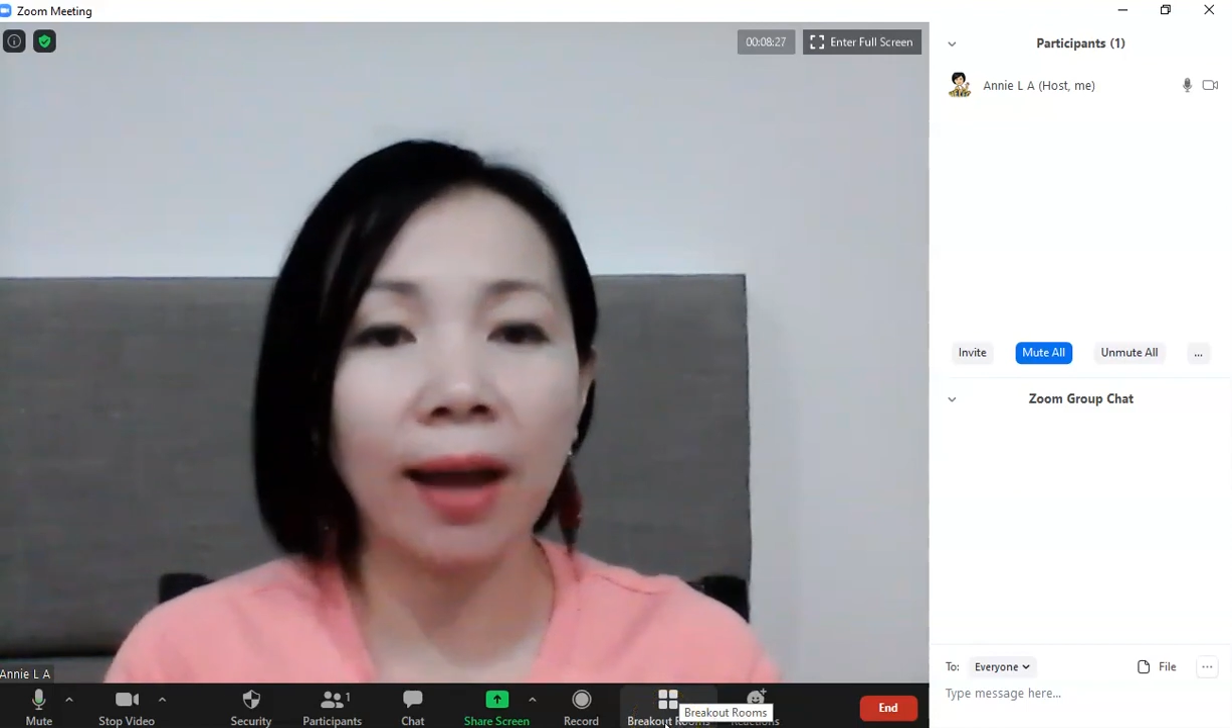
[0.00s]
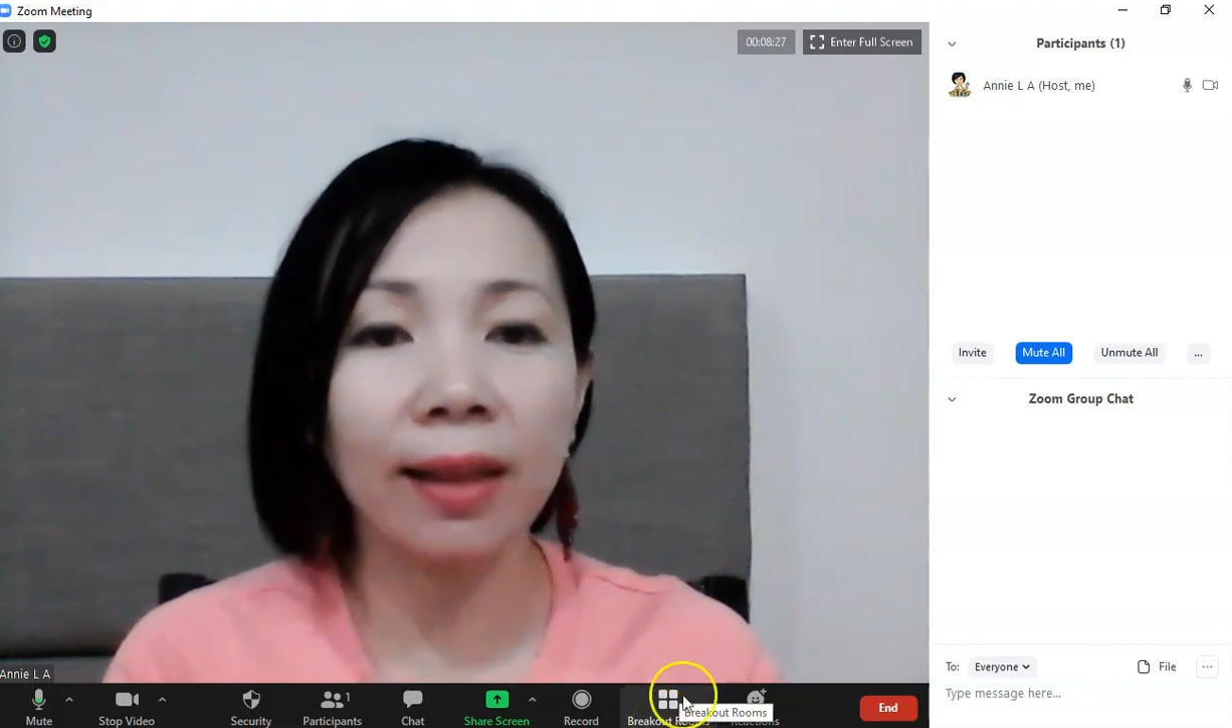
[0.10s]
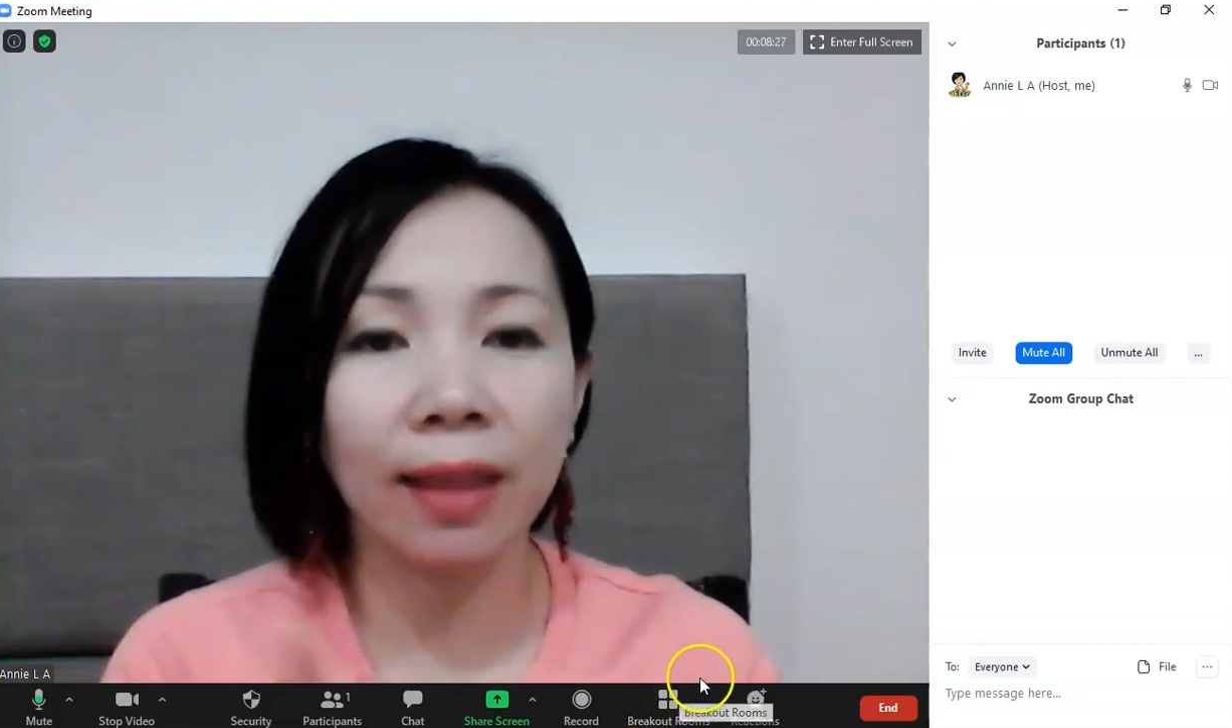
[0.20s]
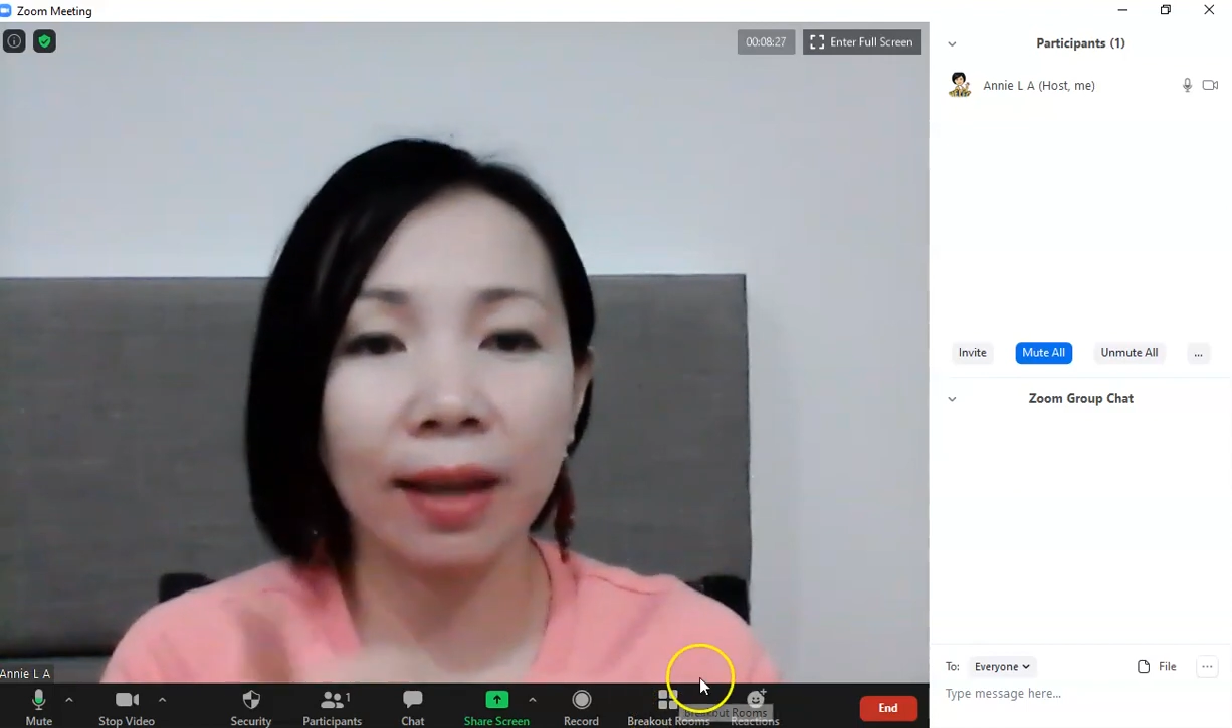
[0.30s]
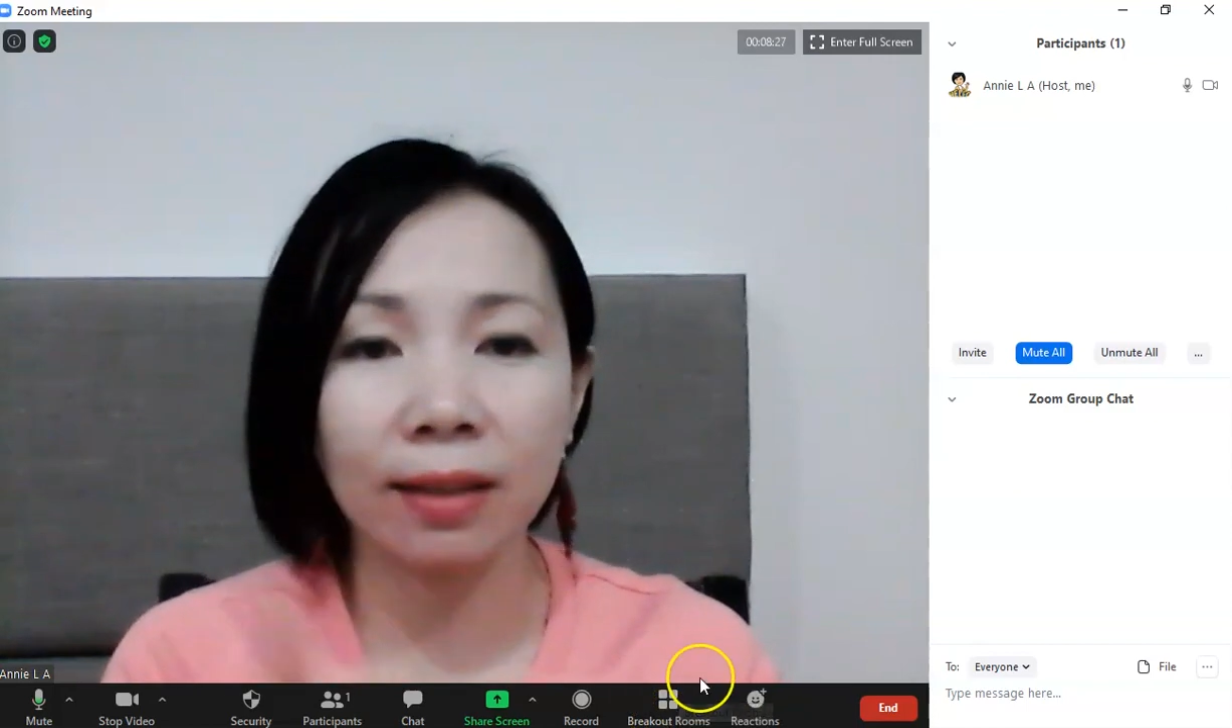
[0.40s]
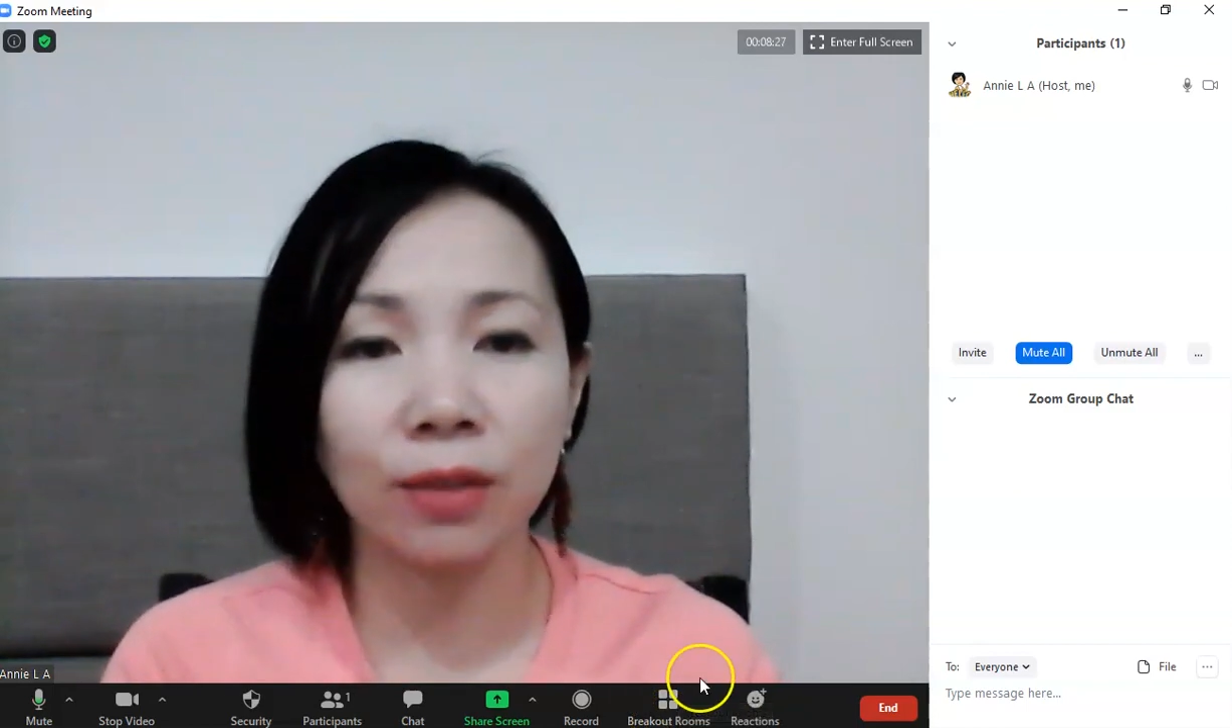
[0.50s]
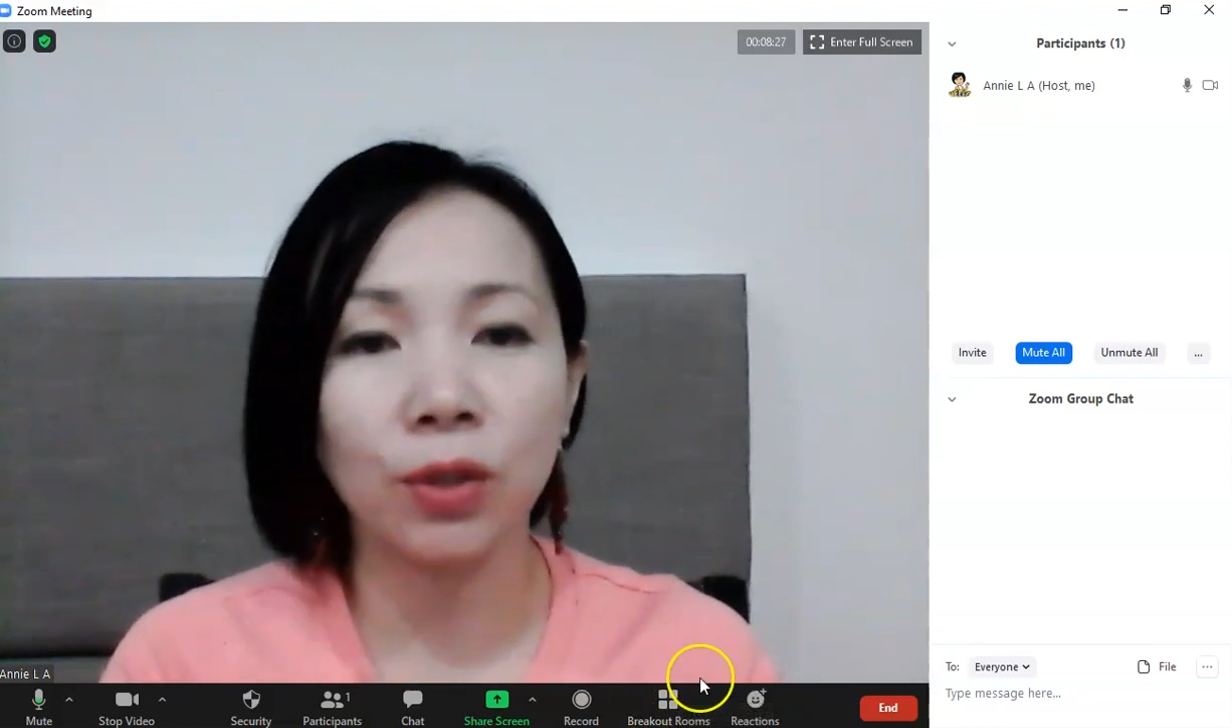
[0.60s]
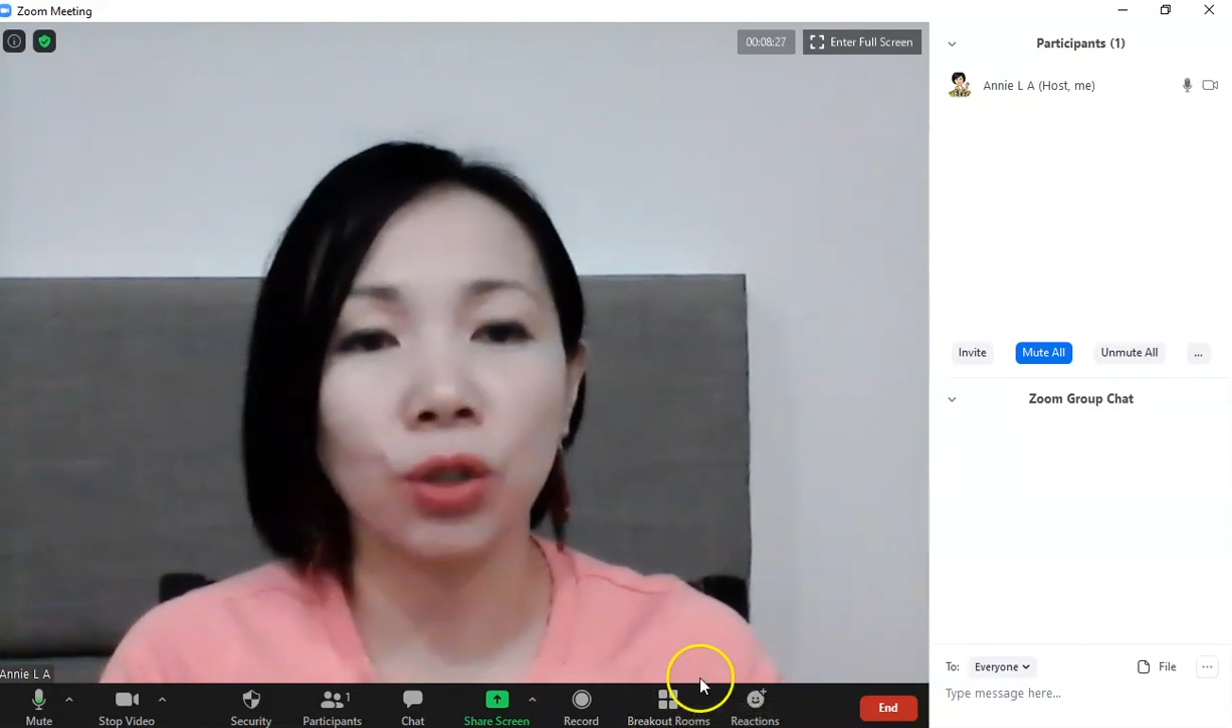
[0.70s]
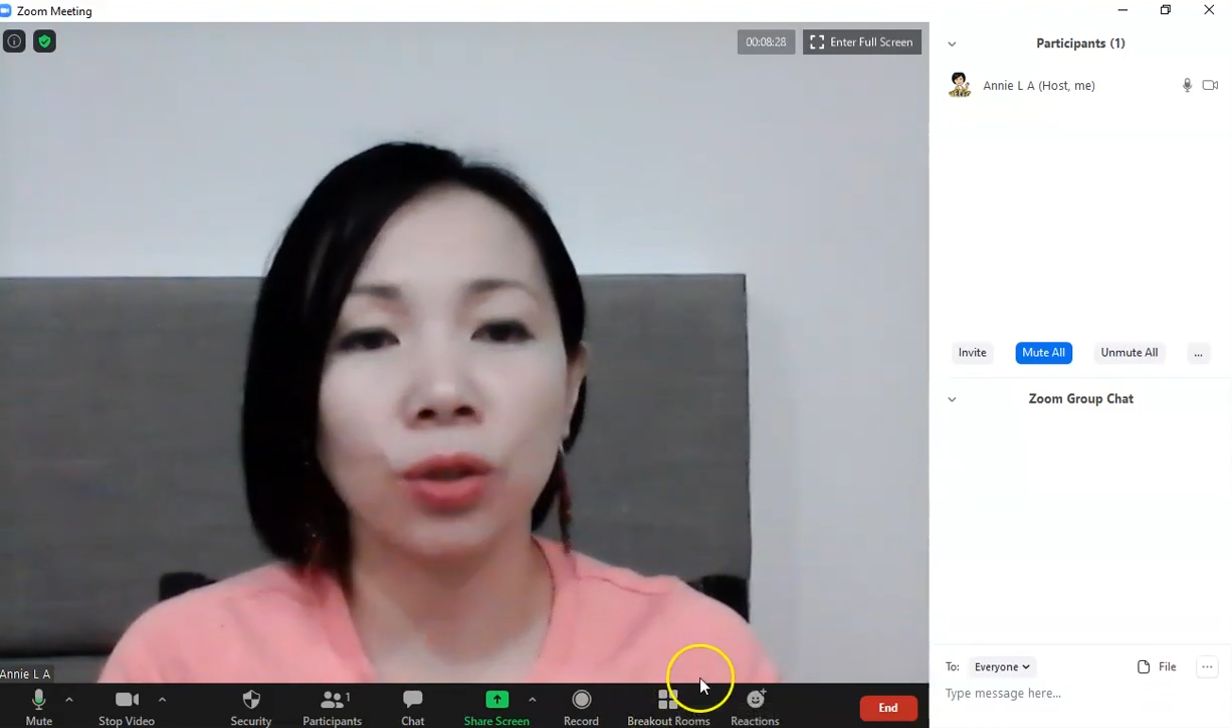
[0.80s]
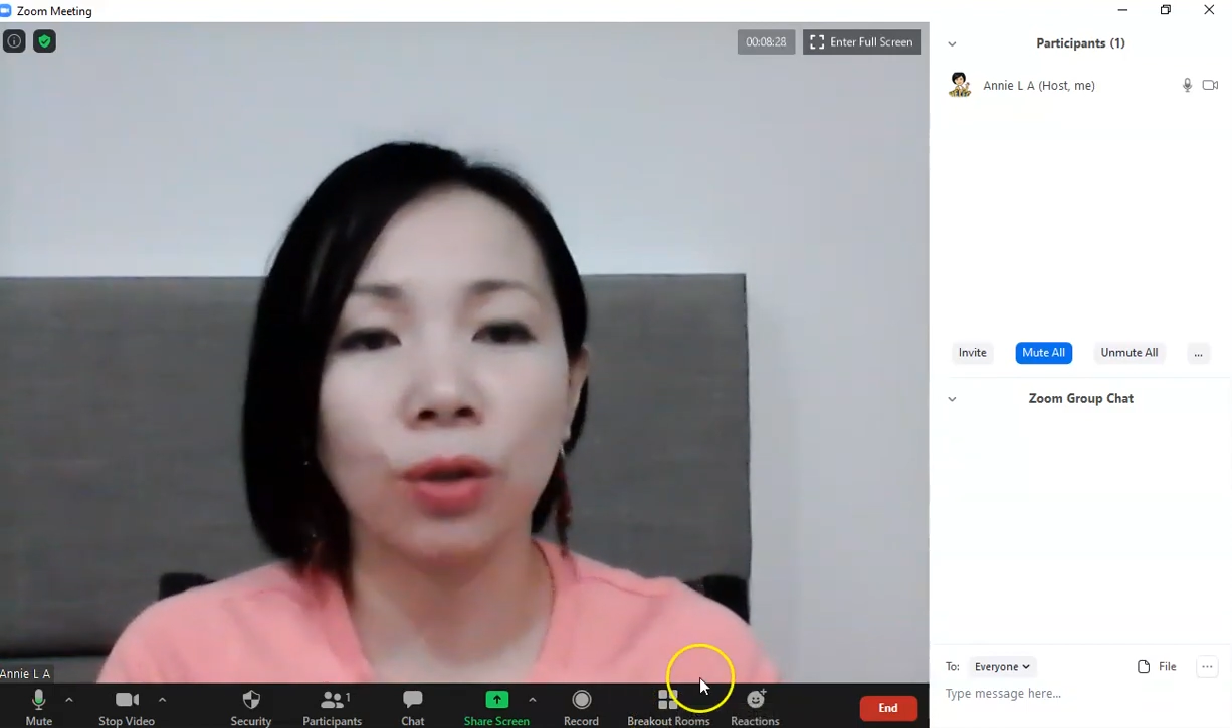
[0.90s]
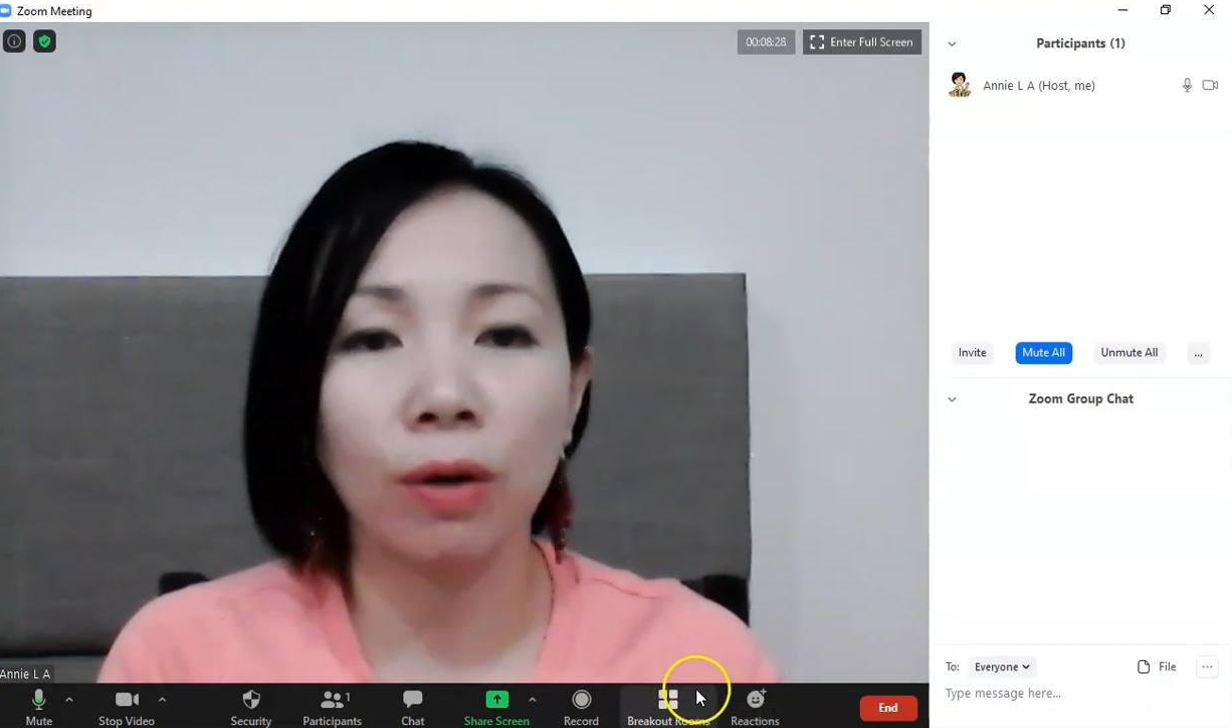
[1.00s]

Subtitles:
I like this feature